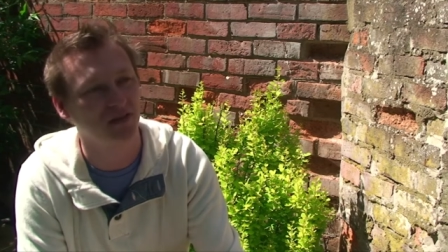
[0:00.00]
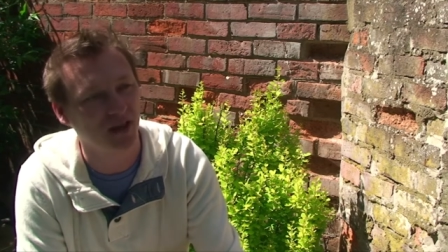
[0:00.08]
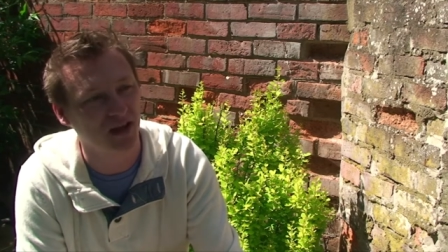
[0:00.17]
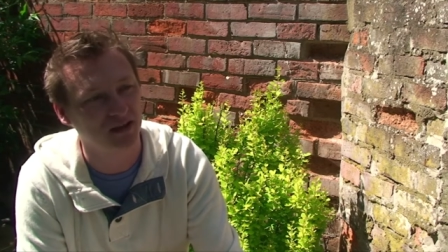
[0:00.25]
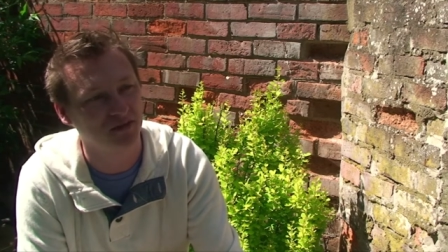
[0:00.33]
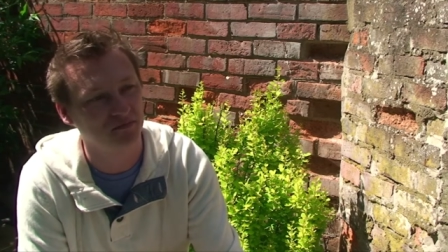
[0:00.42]
it
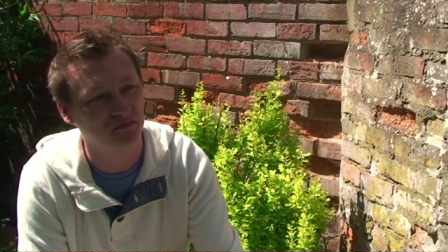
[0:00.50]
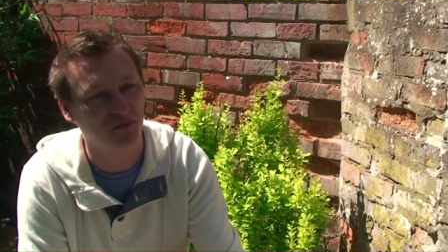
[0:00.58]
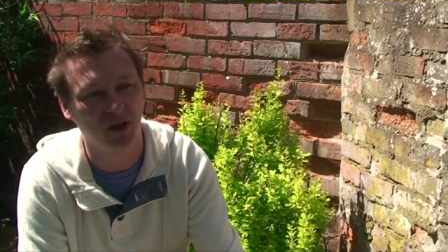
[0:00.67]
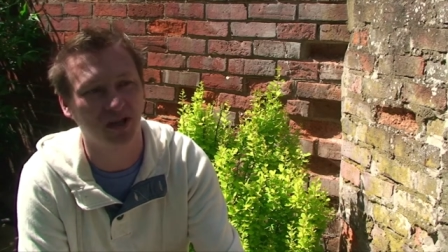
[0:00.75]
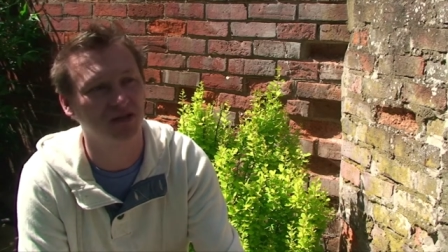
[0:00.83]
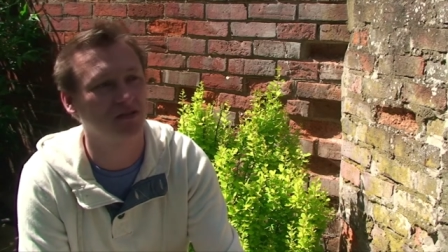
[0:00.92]
then,
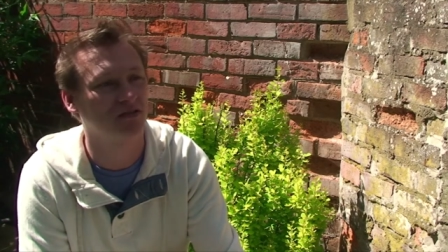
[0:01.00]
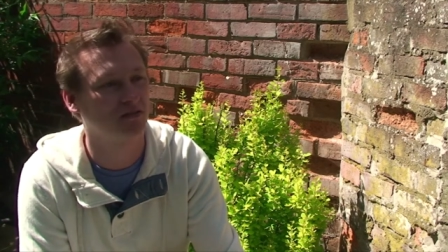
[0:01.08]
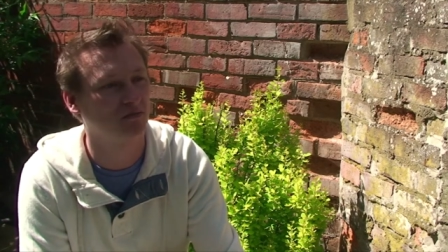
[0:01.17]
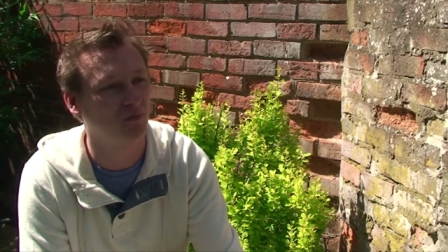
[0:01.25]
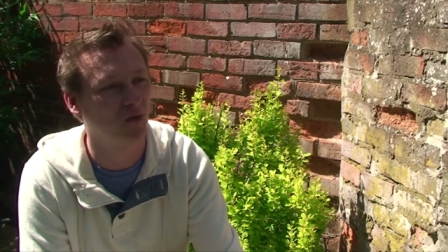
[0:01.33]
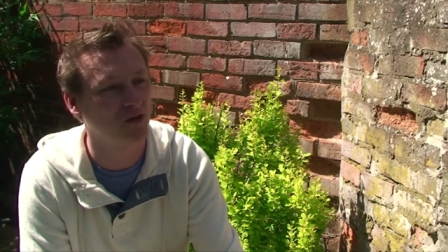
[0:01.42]
well, that's
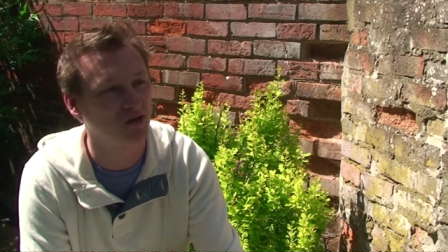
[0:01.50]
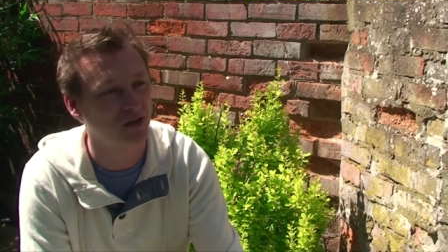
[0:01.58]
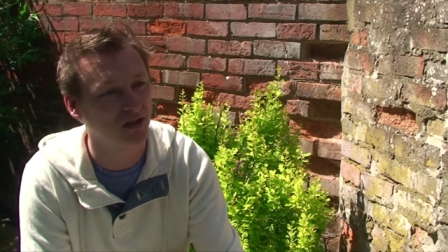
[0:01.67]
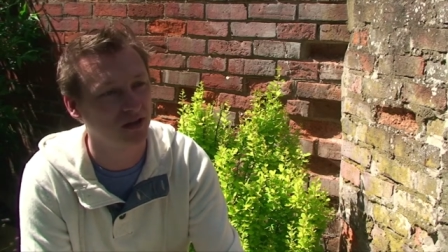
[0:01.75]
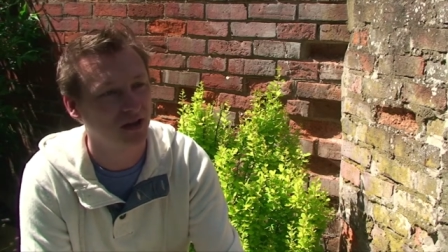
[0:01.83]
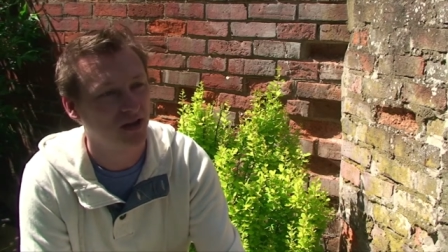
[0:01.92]
one thing.